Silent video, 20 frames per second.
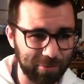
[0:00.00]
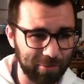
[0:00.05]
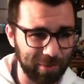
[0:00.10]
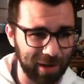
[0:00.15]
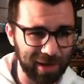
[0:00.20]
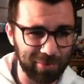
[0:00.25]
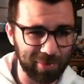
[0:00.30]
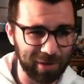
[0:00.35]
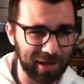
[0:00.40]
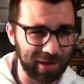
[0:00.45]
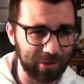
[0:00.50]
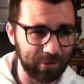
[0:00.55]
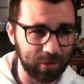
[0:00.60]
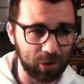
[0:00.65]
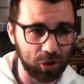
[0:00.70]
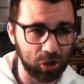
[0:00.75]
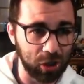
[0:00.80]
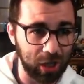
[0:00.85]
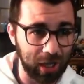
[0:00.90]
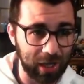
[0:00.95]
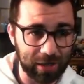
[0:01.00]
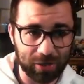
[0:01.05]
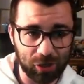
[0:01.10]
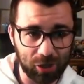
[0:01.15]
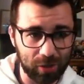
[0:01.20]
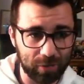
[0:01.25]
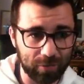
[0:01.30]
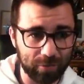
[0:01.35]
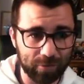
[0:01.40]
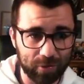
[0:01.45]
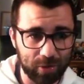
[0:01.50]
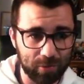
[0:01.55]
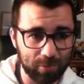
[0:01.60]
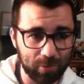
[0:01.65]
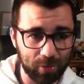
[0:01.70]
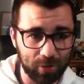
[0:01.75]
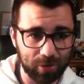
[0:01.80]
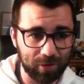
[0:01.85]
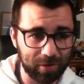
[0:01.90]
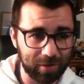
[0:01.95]
and maybe even challenging for the
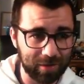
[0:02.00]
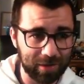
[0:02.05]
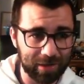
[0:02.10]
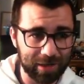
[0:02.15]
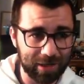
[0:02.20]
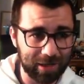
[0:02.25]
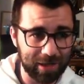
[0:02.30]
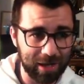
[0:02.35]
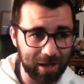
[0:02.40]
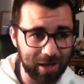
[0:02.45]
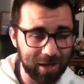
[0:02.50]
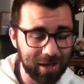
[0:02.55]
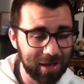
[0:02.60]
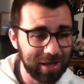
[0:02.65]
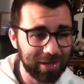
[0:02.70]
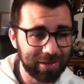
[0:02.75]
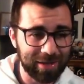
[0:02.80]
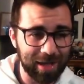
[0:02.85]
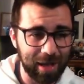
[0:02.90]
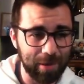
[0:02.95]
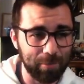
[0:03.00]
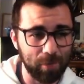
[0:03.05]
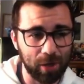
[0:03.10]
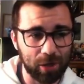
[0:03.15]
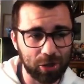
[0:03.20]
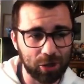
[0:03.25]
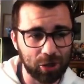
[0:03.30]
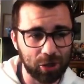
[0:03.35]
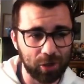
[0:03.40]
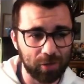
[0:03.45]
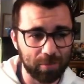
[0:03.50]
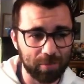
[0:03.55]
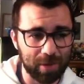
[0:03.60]
Bundesliga. That might just